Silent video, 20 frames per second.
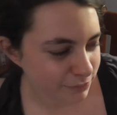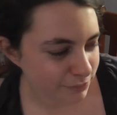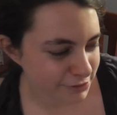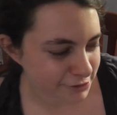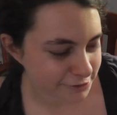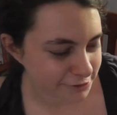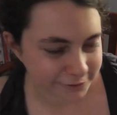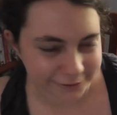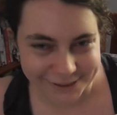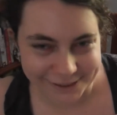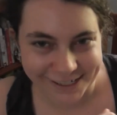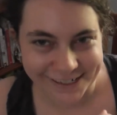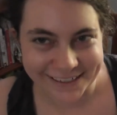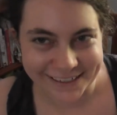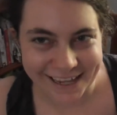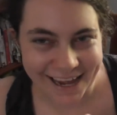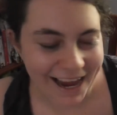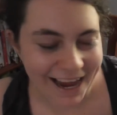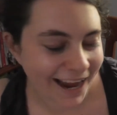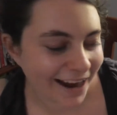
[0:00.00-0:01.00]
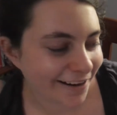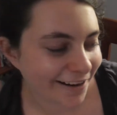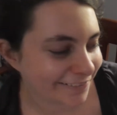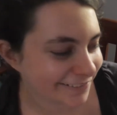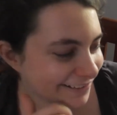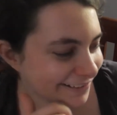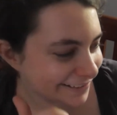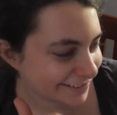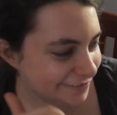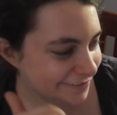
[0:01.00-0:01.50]
betray the
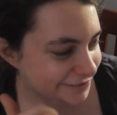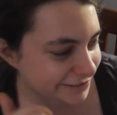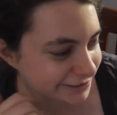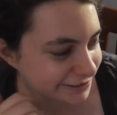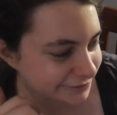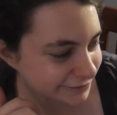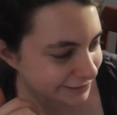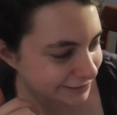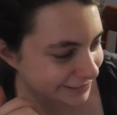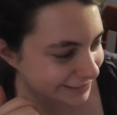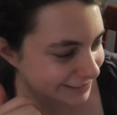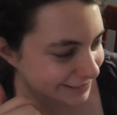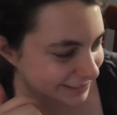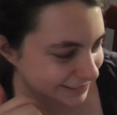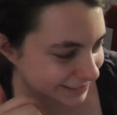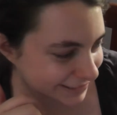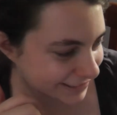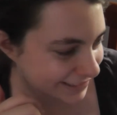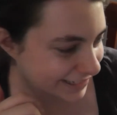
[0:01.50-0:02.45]
House of Green